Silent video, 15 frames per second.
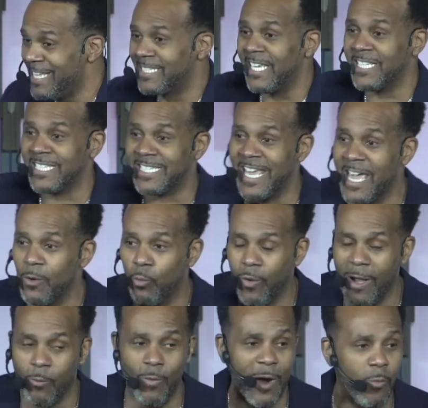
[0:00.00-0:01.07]
to see
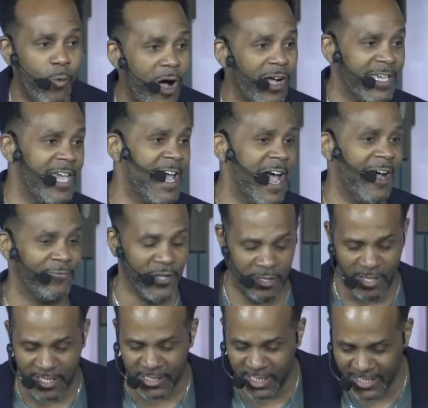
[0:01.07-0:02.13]
what we're walking after.
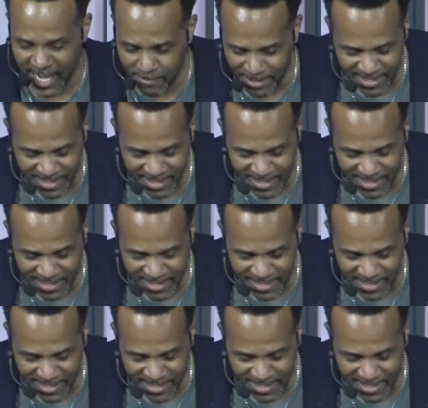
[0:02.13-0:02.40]
Look at your neighbor